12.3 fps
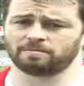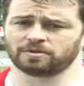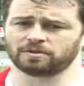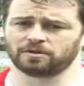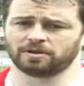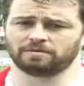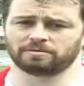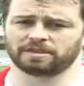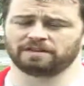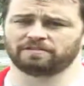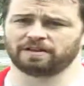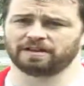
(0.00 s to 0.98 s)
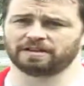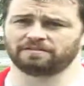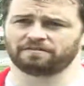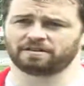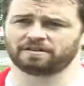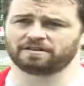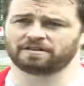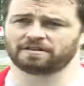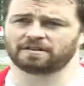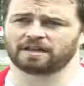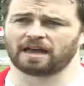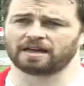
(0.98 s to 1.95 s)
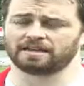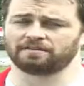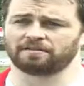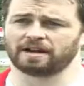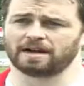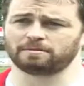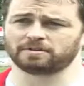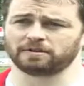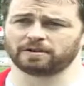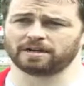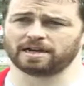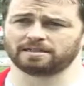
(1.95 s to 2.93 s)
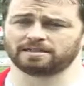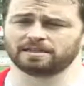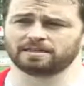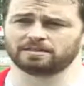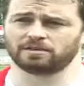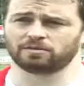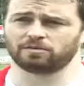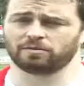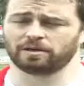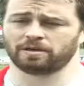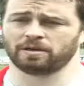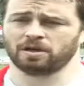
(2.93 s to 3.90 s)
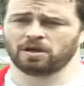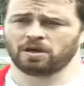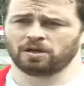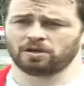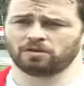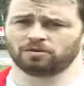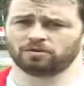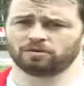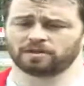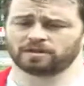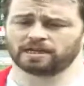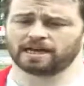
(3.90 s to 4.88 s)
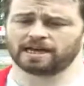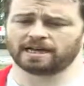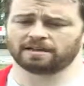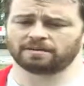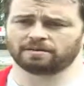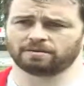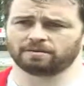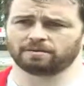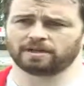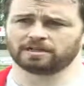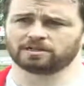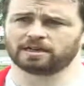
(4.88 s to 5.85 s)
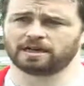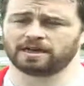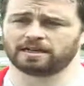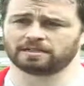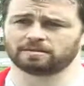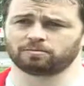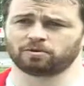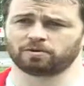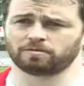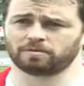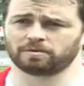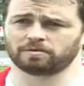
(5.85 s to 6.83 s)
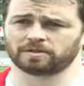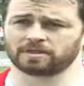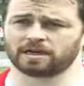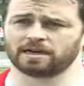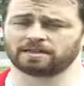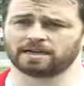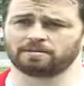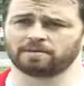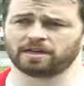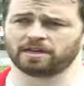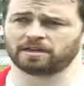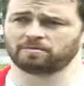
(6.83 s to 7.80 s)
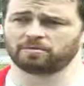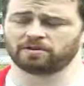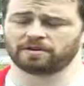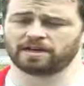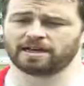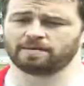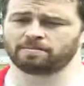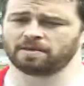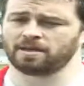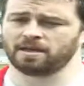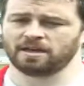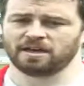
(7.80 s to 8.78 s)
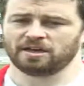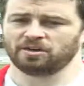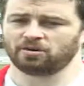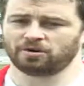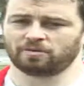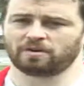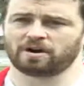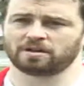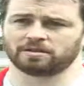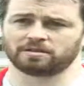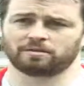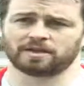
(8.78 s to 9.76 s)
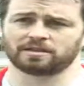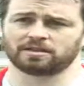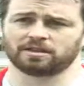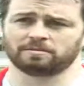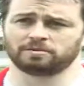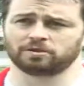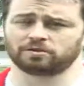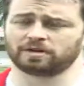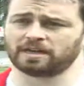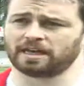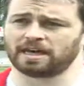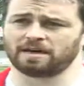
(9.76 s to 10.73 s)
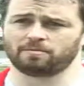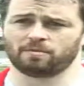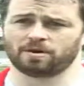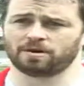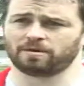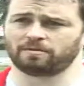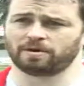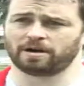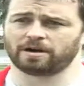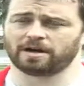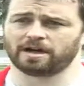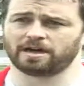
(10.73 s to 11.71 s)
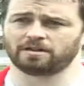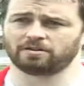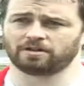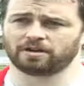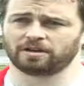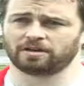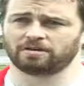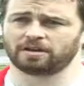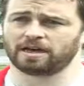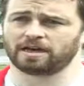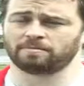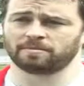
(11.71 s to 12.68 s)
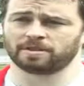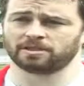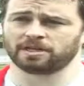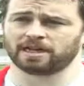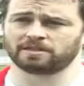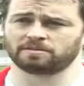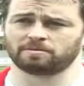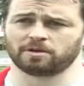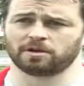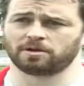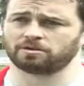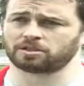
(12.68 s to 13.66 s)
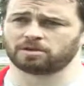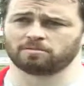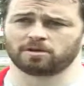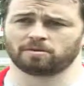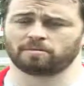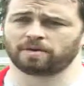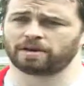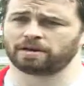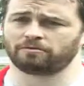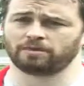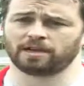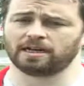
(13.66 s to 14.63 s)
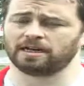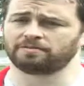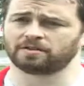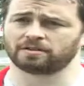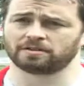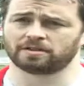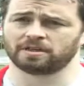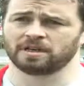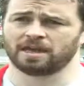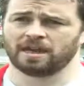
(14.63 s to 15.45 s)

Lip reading: So it was definitely a different atmosphere in that sense. You know, you knew that the Welsh support was kind of dominating, but you know, there was times during the game where you could hear the chants from the Irish coming up, and it really lifted us.